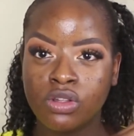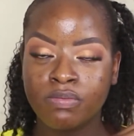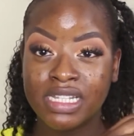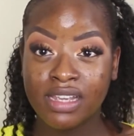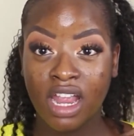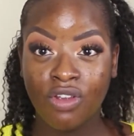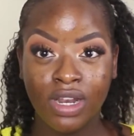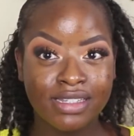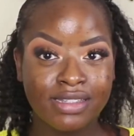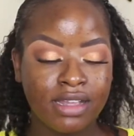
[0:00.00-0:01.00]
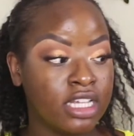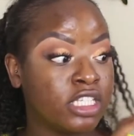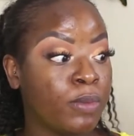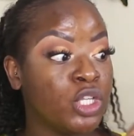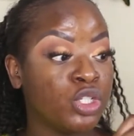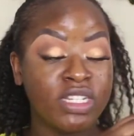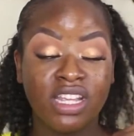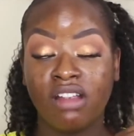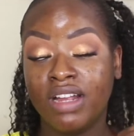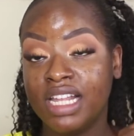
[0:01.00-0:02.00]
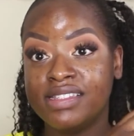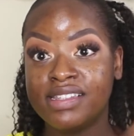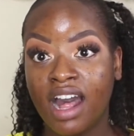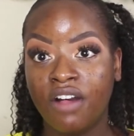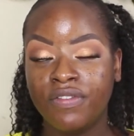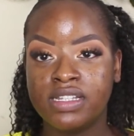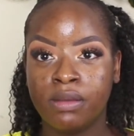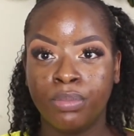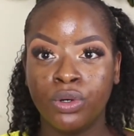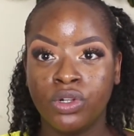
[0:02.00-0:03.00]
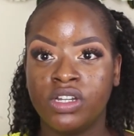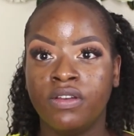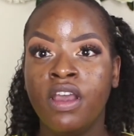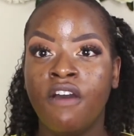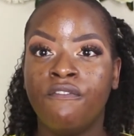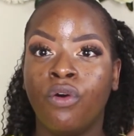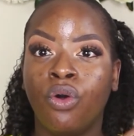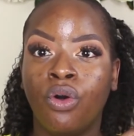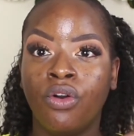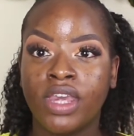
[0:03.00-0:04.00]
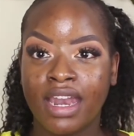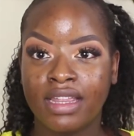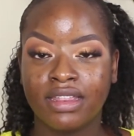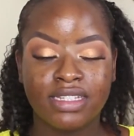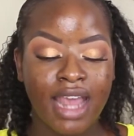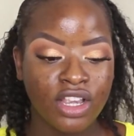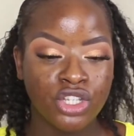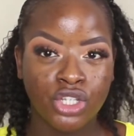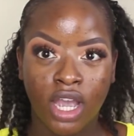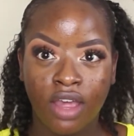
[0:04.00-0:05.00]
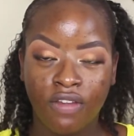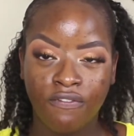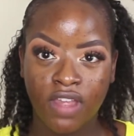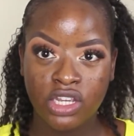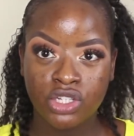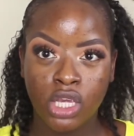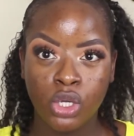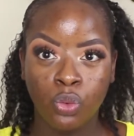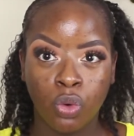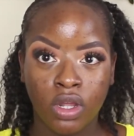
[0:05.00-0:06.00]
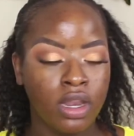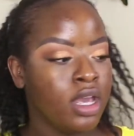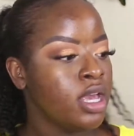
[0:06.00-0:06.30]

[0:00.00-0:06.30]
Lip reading: material itself is important for getting the texture and the finish that you want.